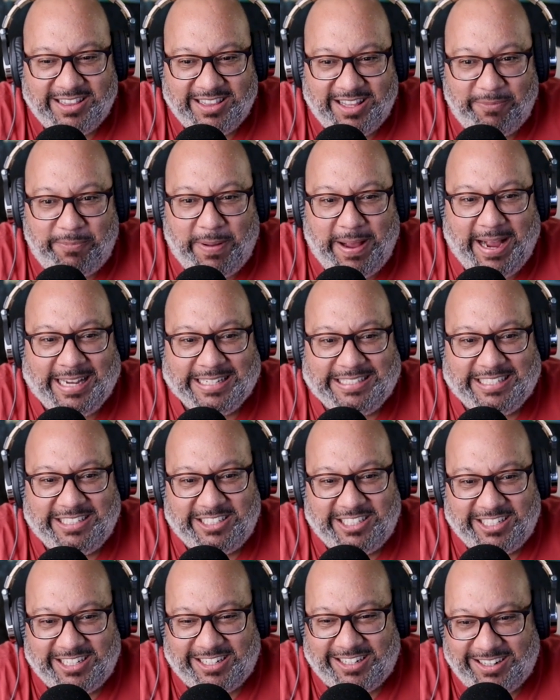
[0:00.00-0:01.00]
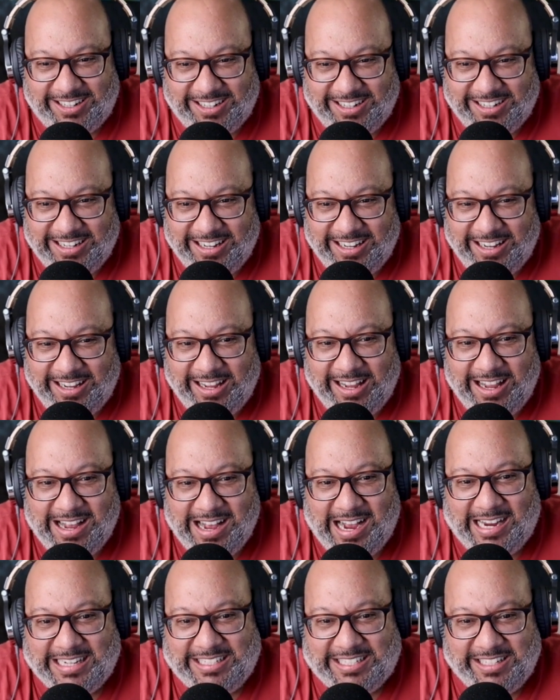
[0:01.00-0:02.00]
passenger.
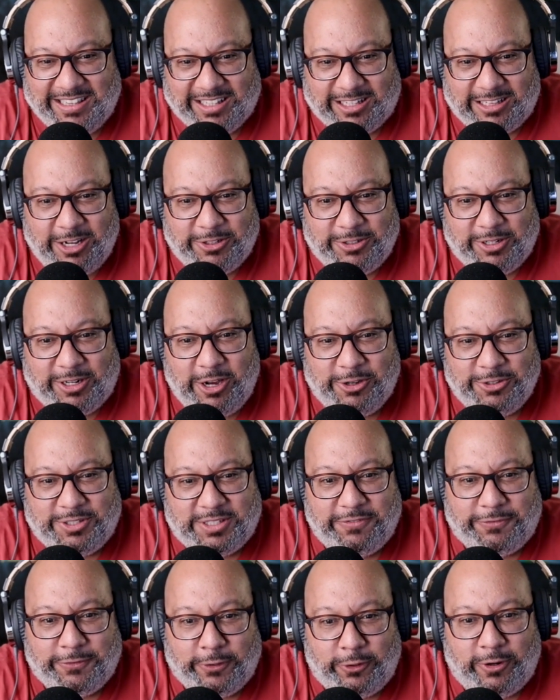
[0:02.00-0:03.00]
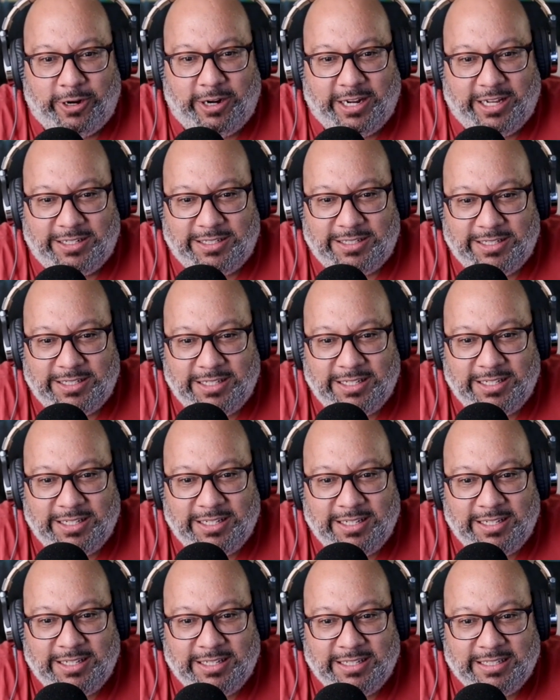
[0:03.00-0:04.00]
I see the coast of Florida.
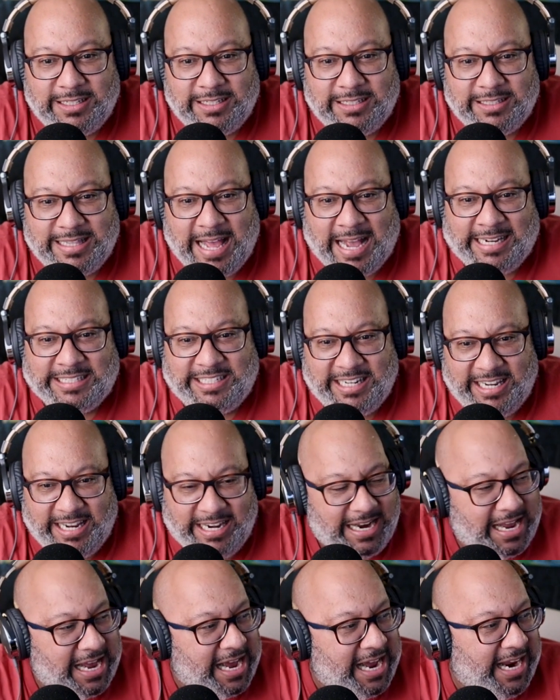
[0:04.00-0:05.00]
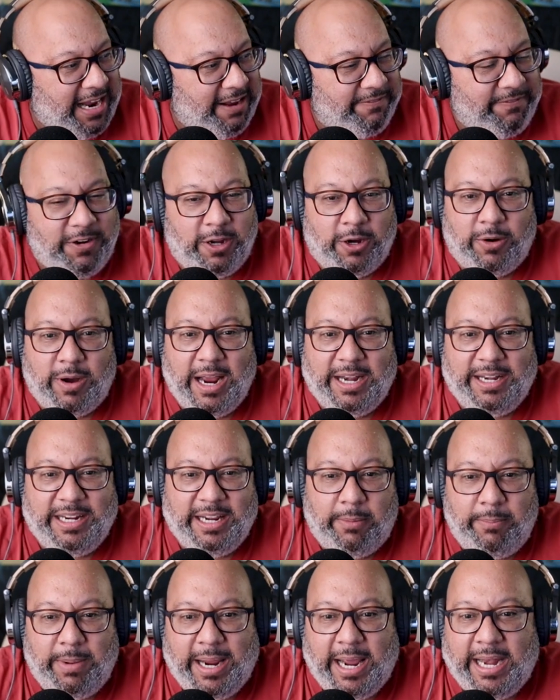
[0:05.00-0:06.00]
That's it. I have no idea.
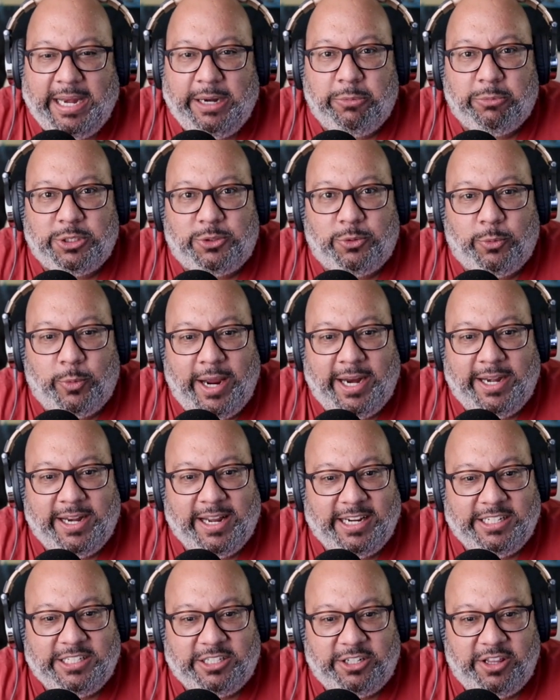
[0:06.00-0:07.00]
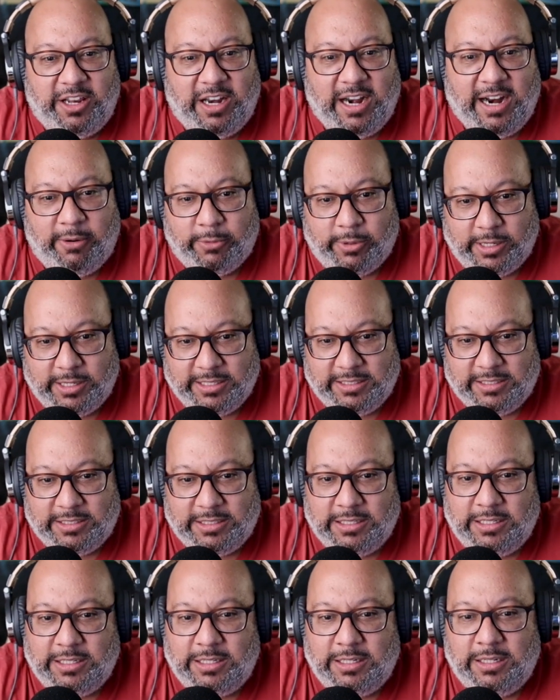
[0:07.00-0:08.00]
Man, he was way nicer than I was.
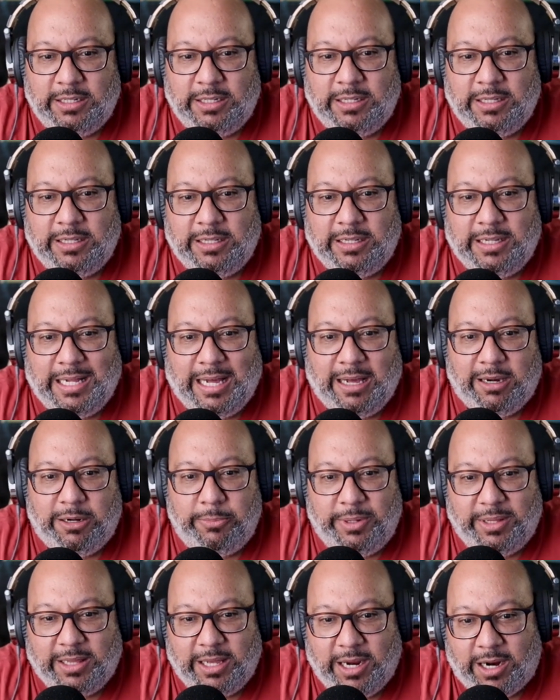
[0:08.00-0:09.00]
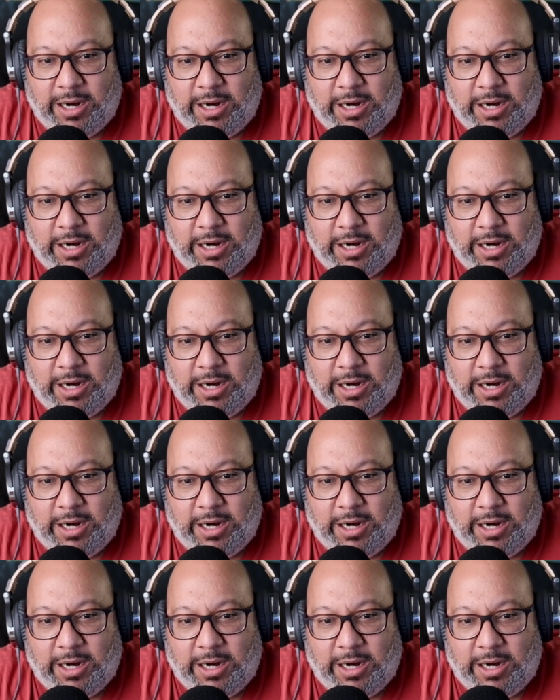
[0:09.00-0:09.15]
I'd have been like,